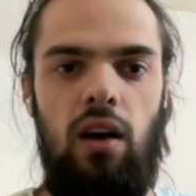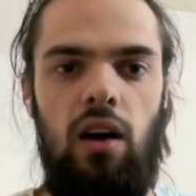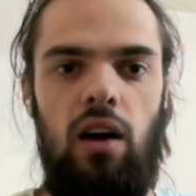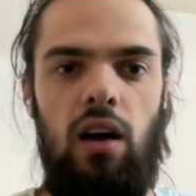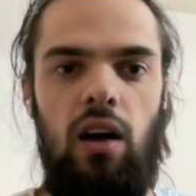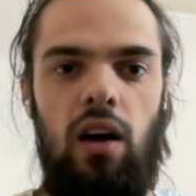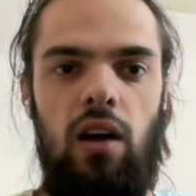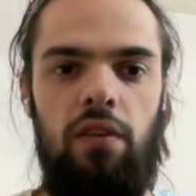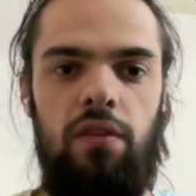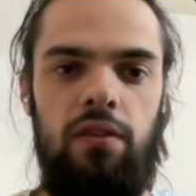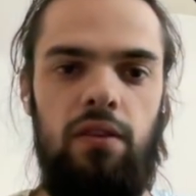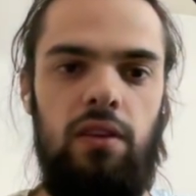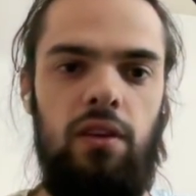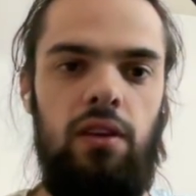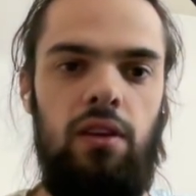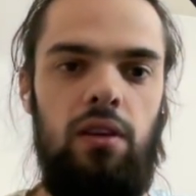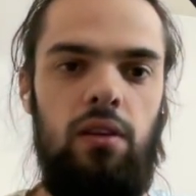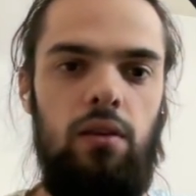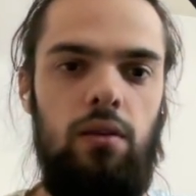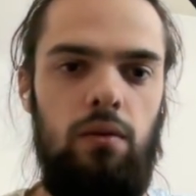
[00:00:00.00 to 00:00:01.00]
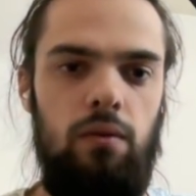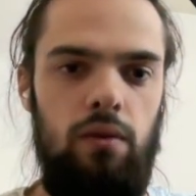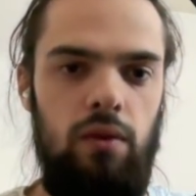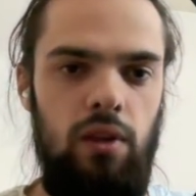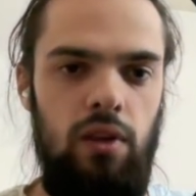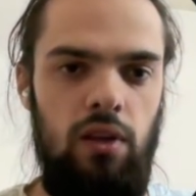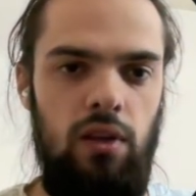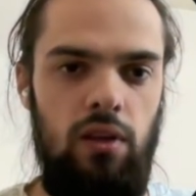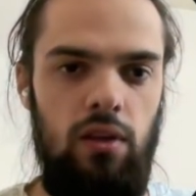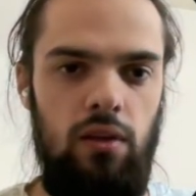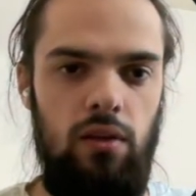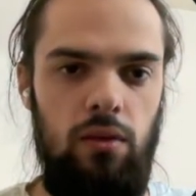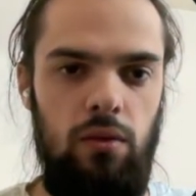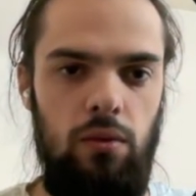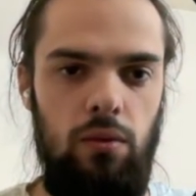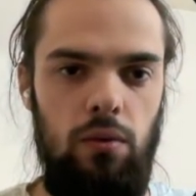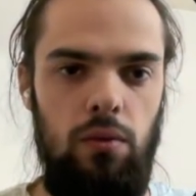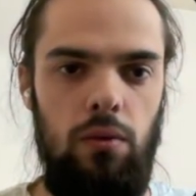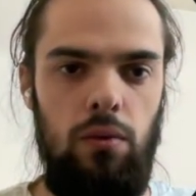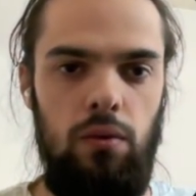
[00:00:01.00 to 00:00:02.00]
after we
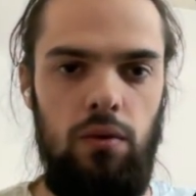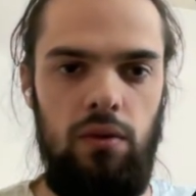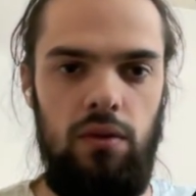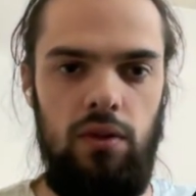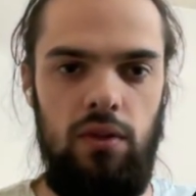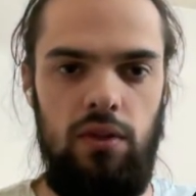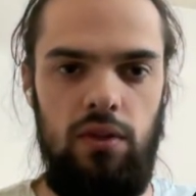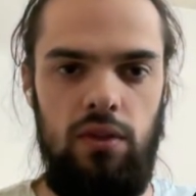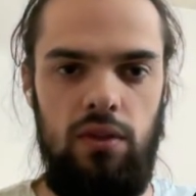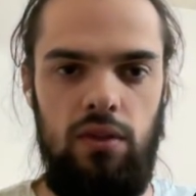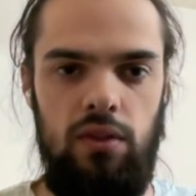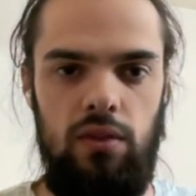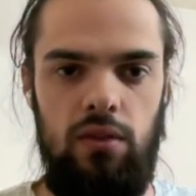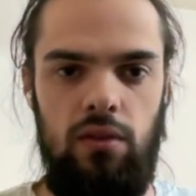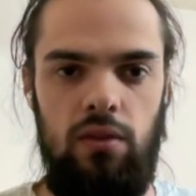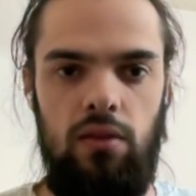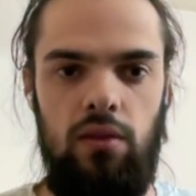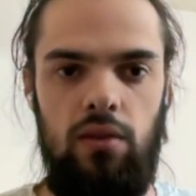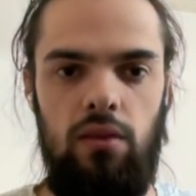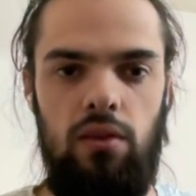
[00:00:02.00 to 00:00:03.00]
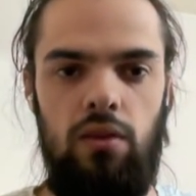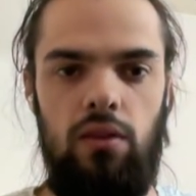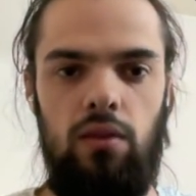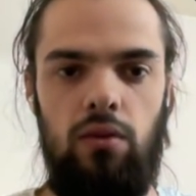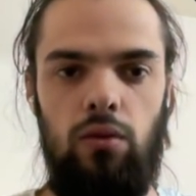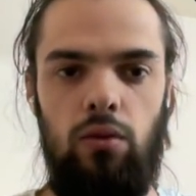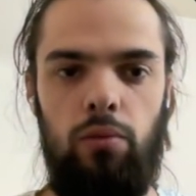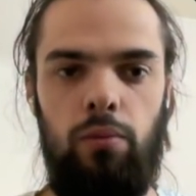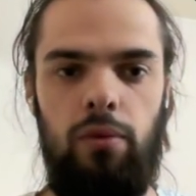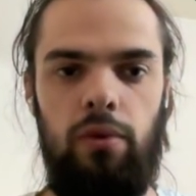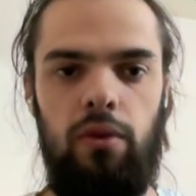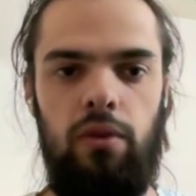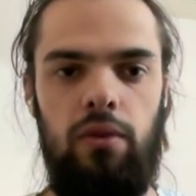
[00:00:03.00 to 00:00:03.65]
do this loop.